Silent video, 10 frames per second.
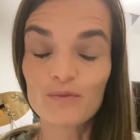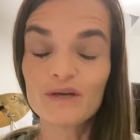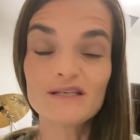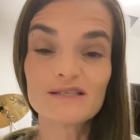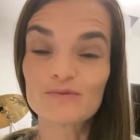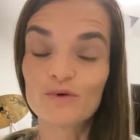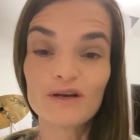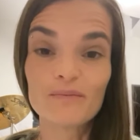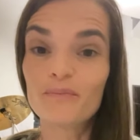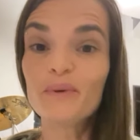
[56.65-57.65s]
We just want
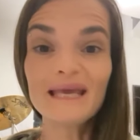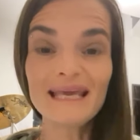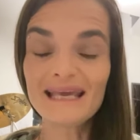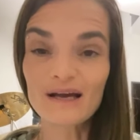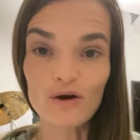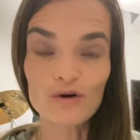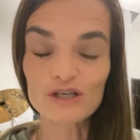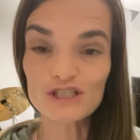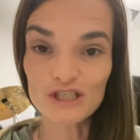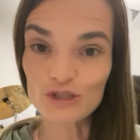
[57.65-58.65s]
to be our
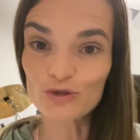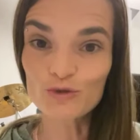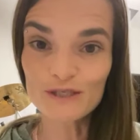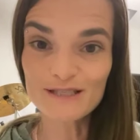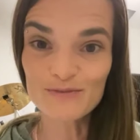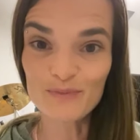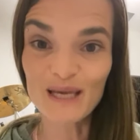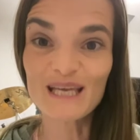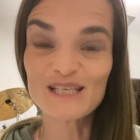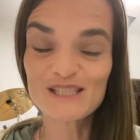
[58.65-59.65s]
children's
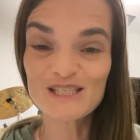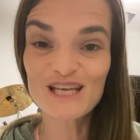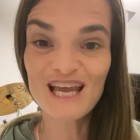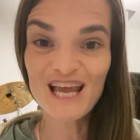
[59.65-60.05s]
biggest